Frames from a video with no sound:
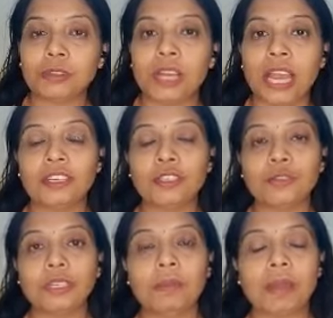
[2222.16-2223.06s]
to guide
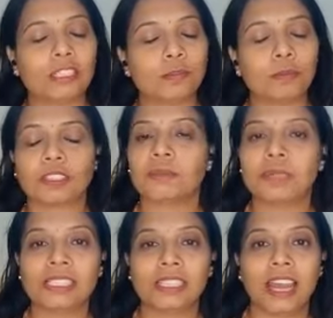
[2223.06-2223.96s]
you in best
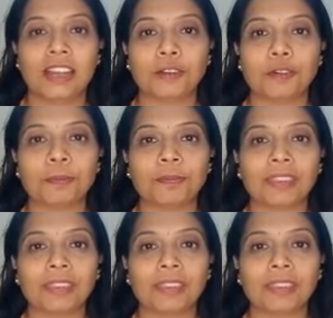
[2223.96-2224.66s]
possible scenario.